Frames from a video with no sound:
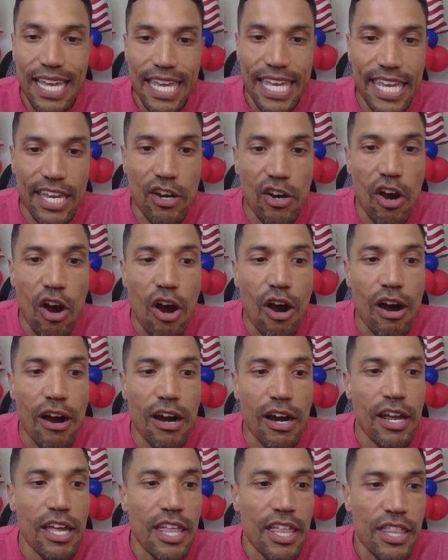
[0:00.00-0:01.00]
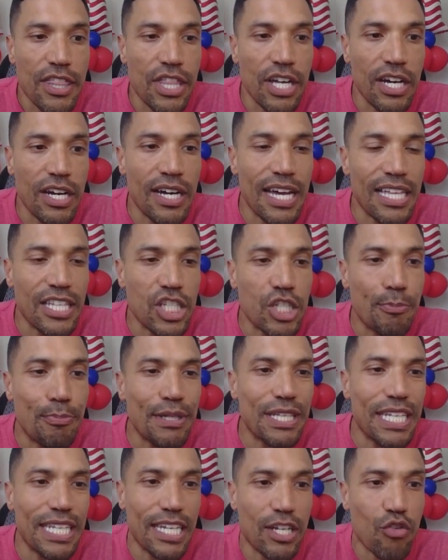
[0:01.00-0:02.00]
Here are the
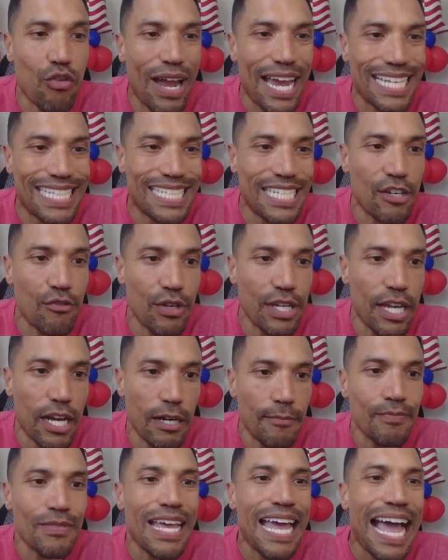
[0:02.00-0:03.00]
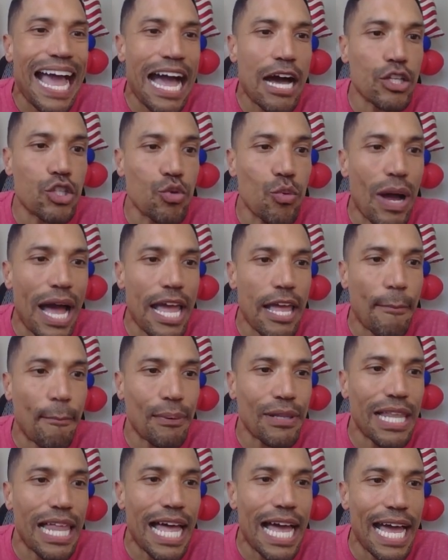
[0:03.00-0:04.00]
eligibility criteria. How do I
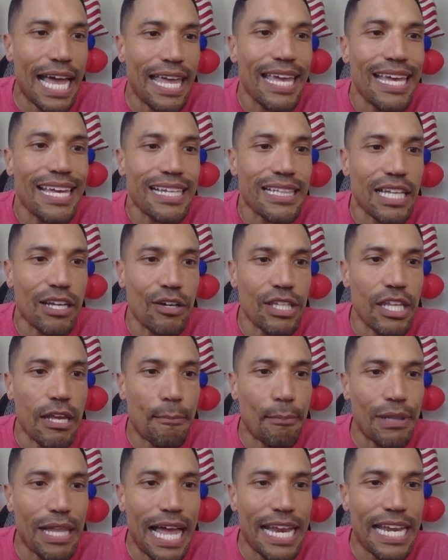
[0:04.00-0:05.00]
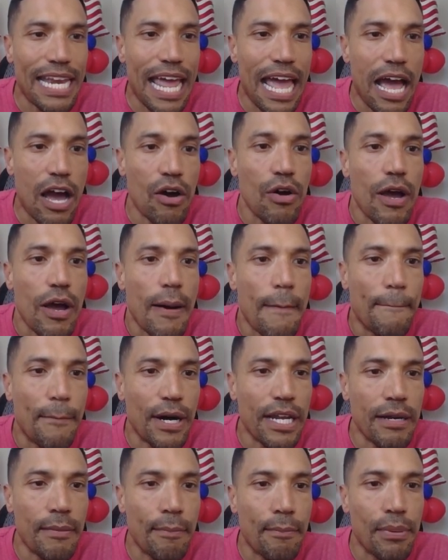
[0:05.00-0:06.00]
apply? Click on the apply now
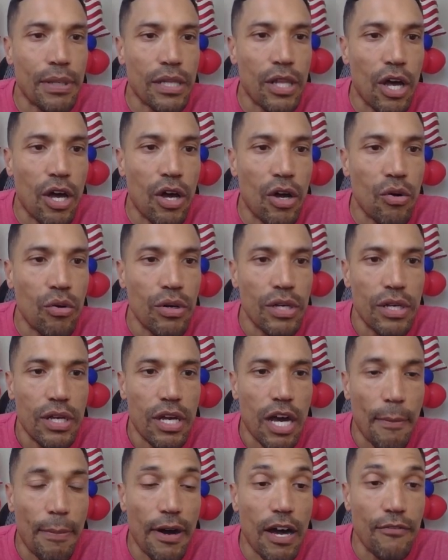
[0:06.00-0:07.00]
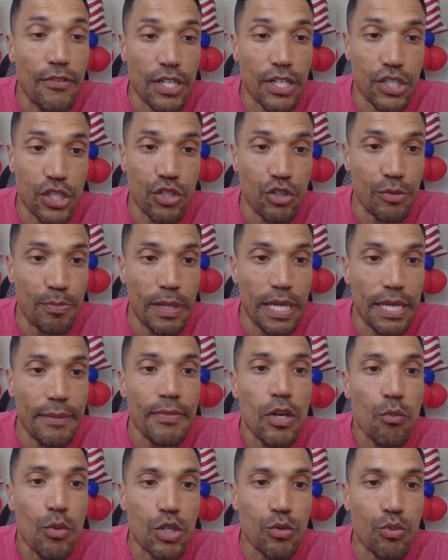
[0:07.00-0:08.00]
button below, above, excuse me,
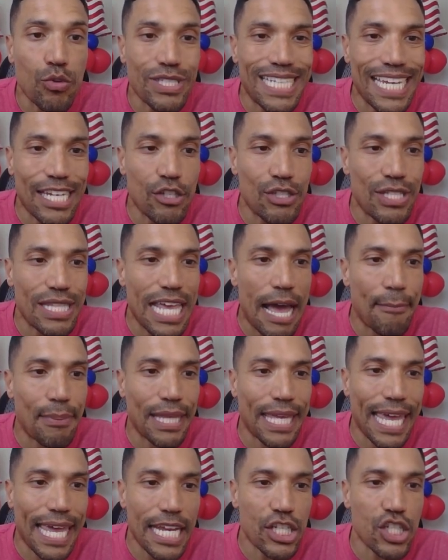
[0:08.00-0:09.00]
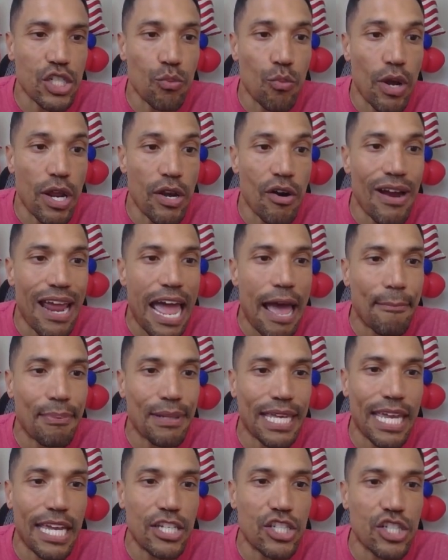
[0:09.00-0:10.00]
which will take you to the application when our
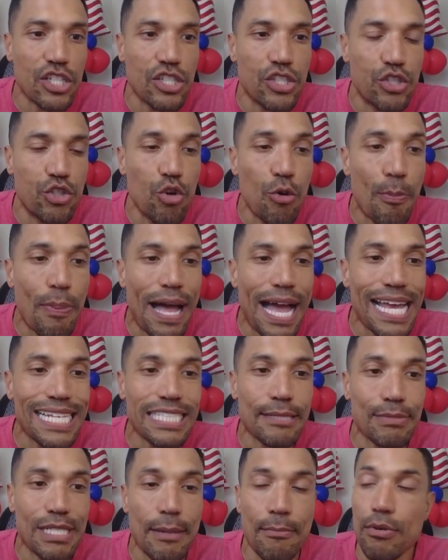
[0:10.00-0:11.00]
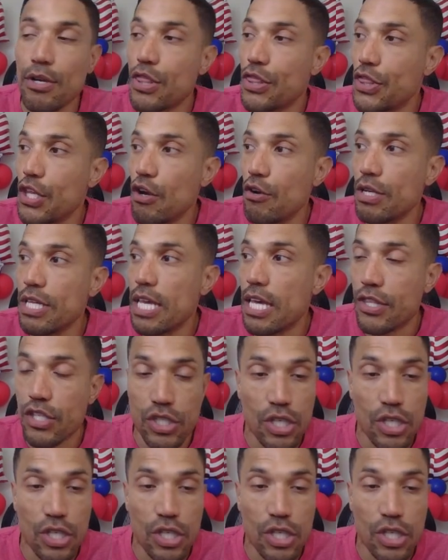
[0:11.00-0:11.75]
application's due by September 30th.